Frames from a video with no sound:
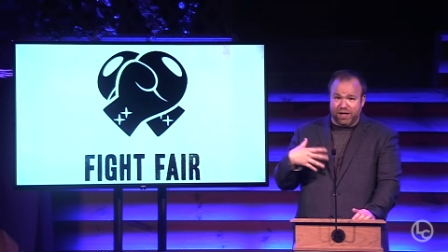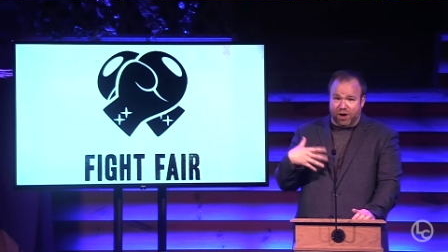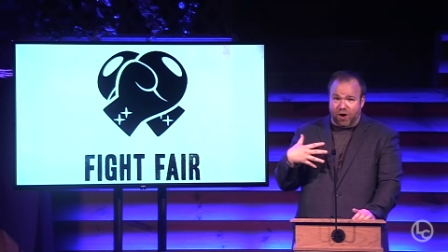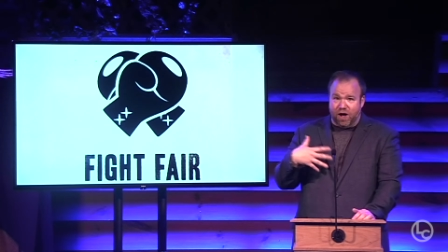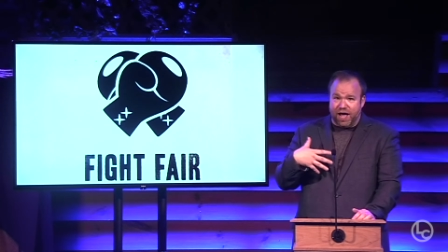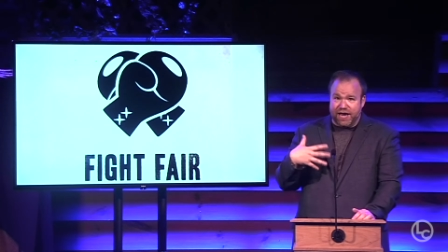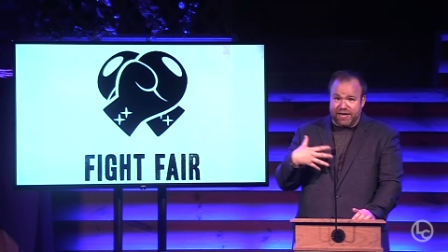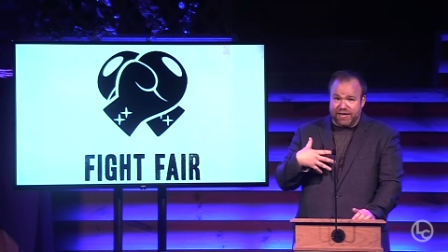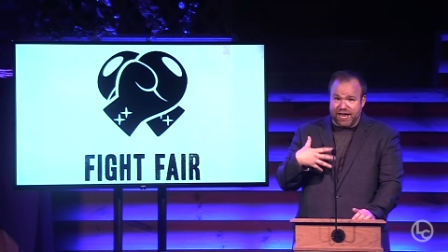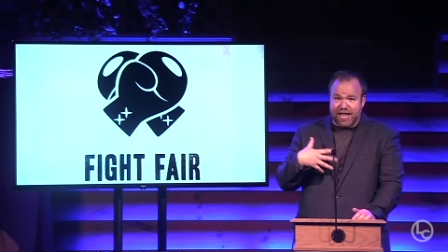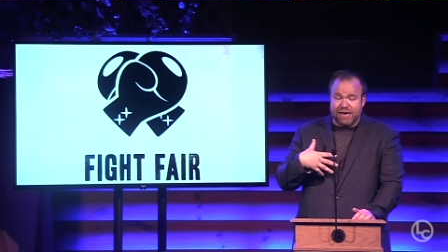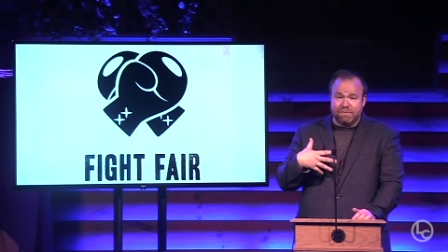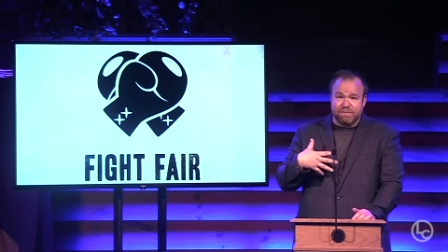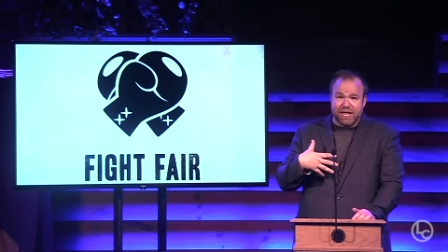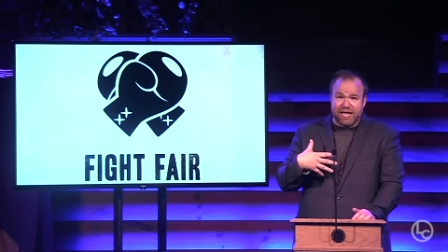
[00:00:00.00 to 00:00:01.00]
on
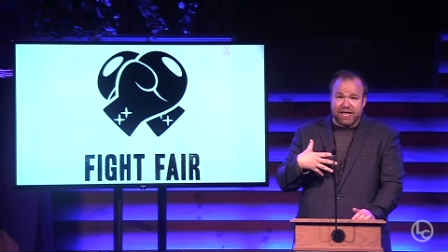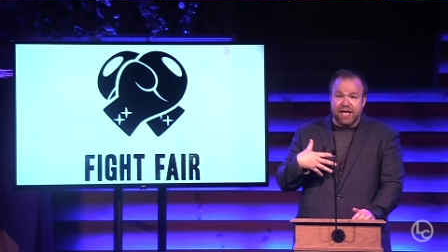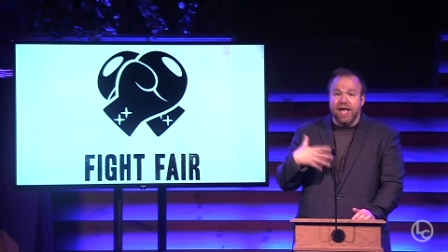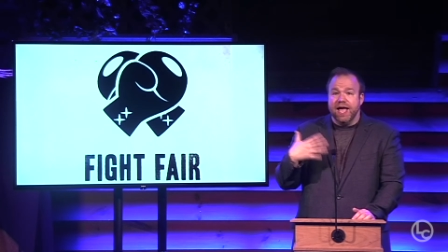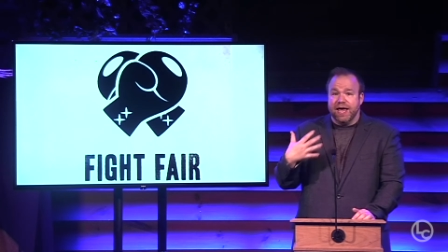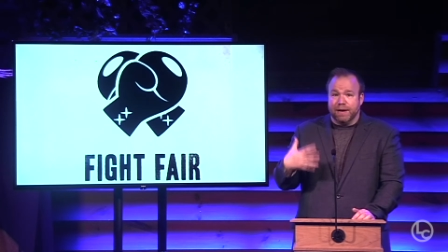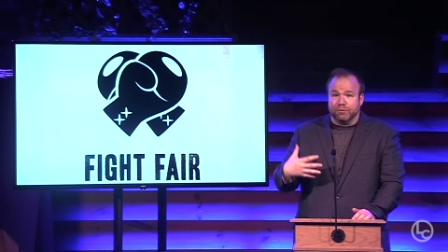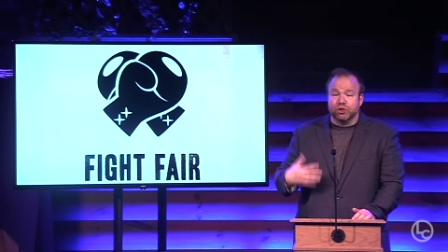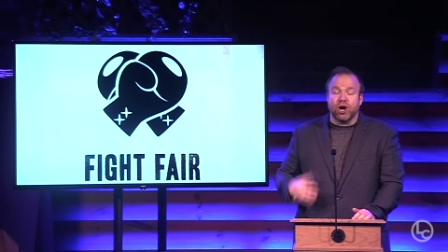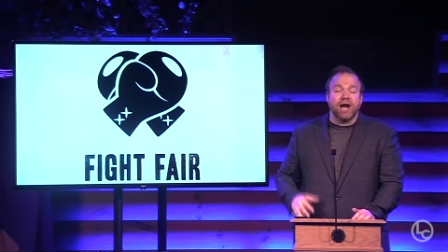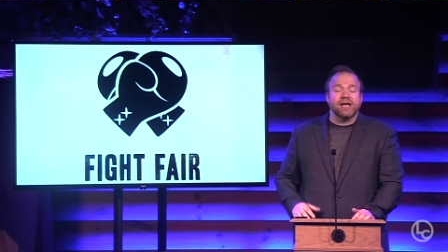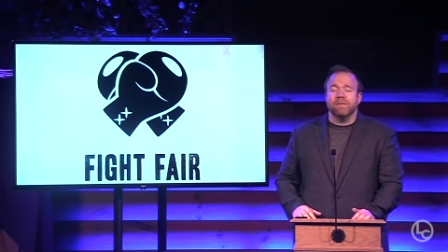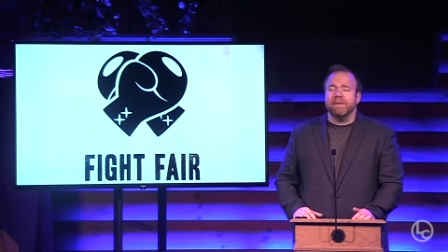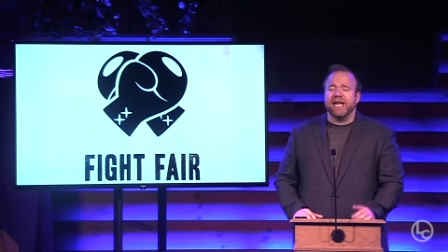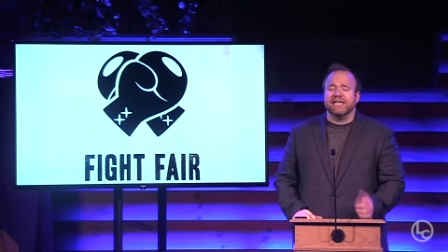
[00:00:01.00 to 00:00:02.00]
in me, and I'm trying
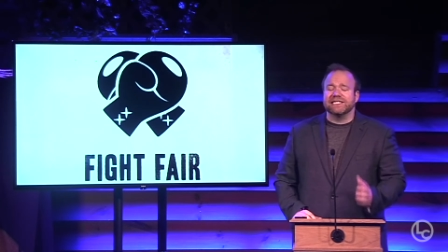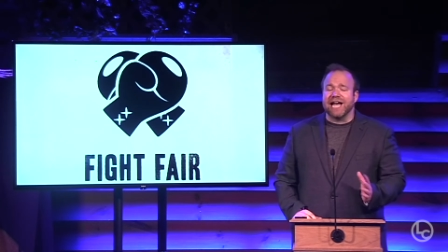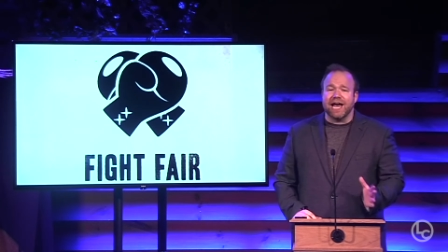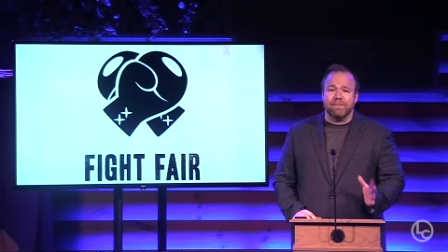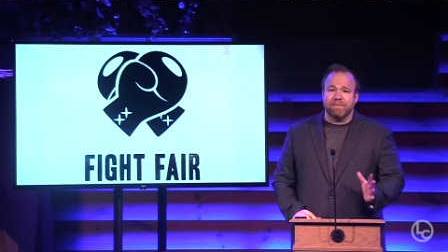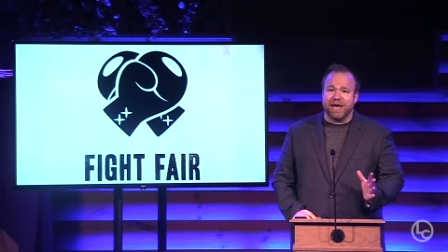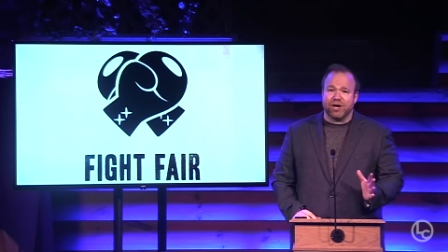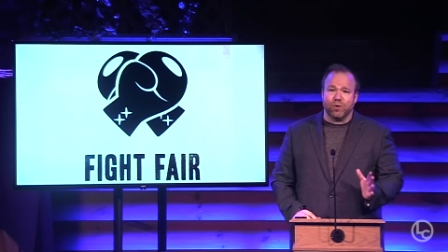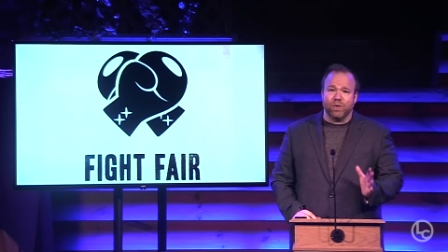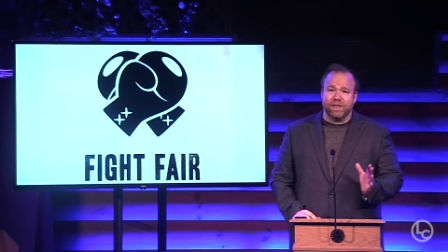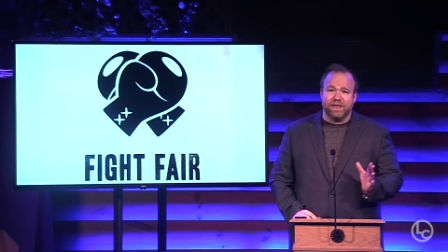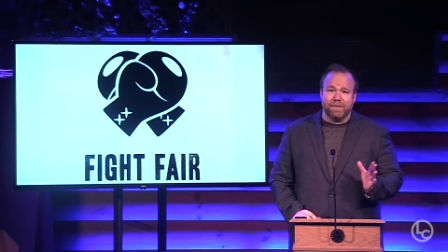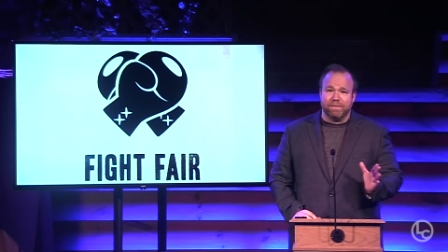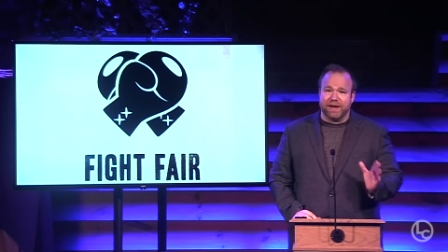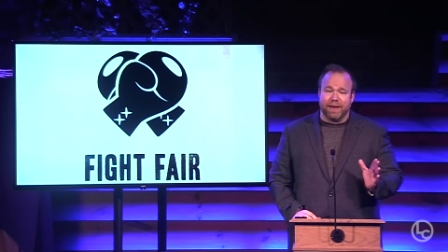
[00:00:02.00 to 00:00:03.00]
to be a ton better with
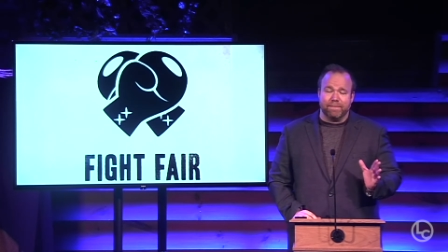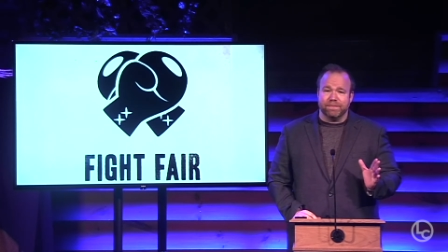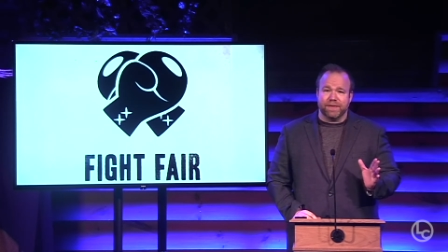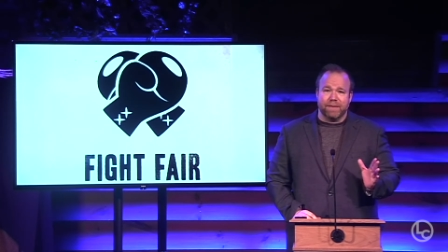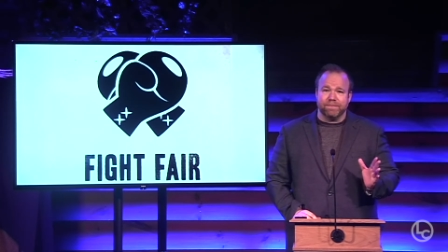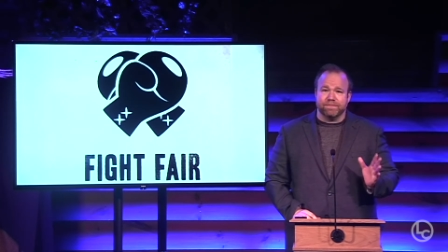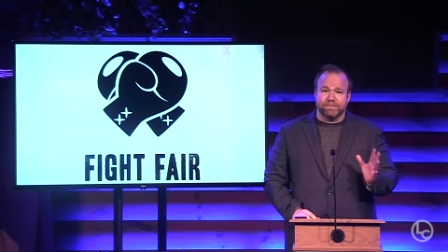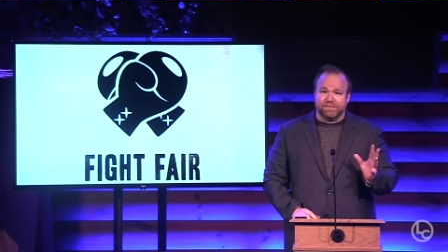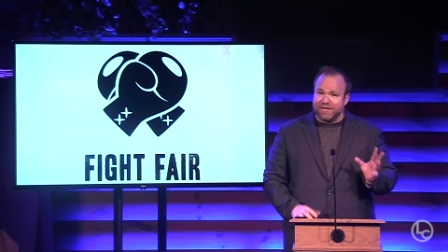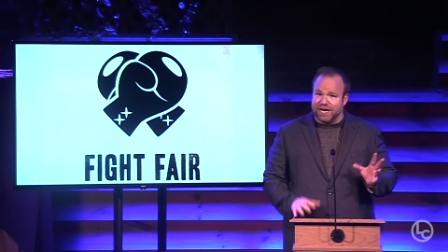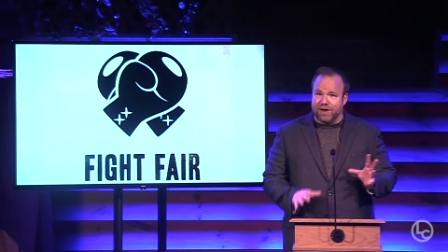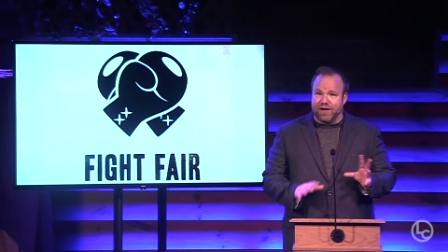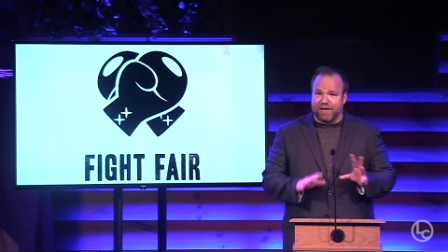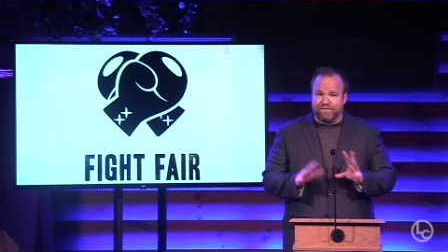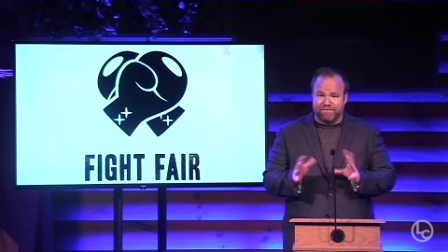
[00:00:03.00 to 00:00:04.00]
it, but I'm, I'm, you
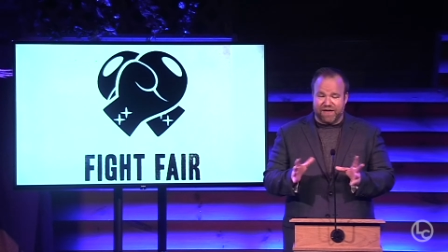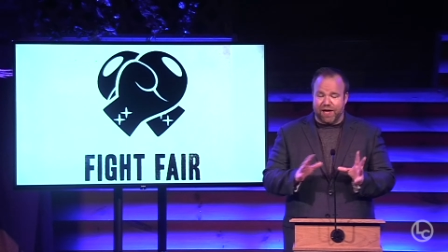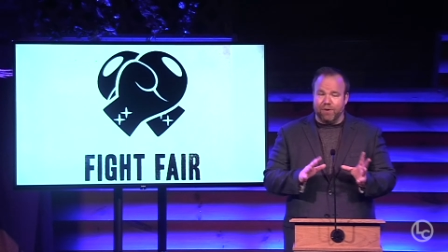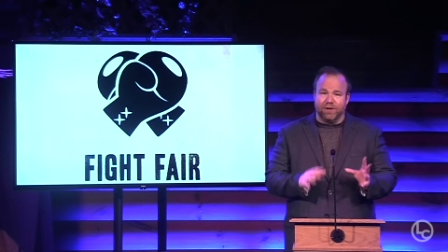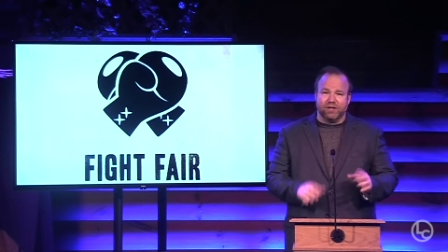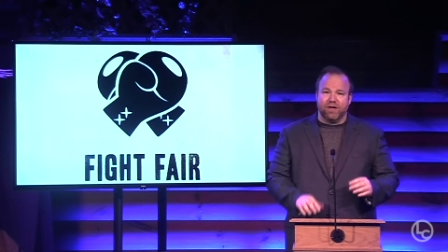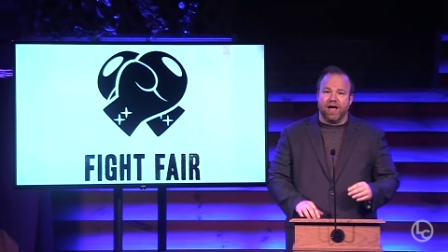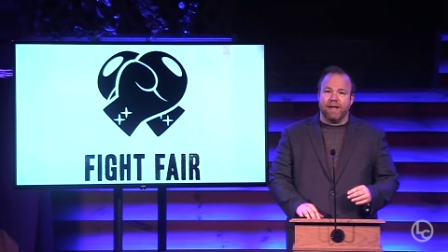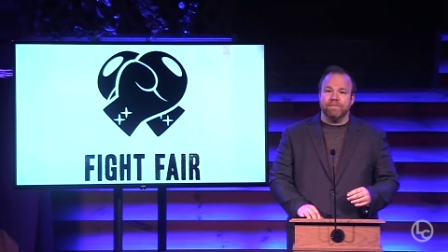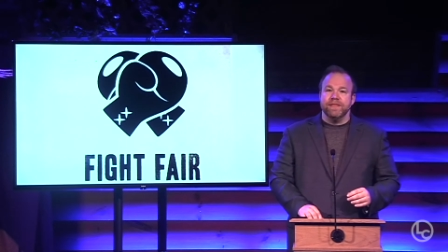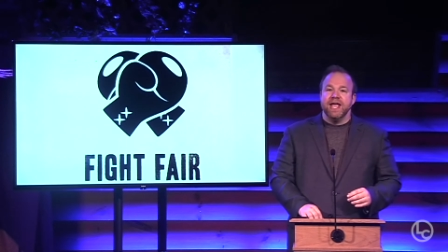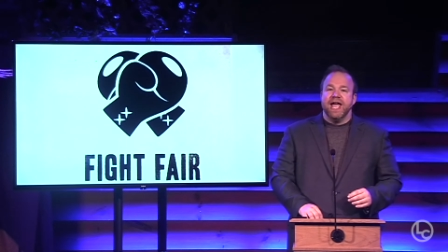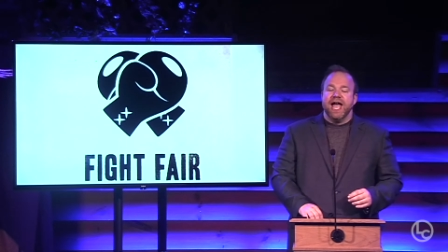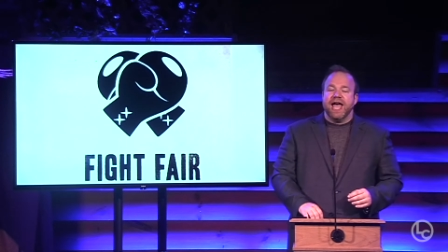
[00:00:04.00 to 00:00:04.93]
know, I fail a lot.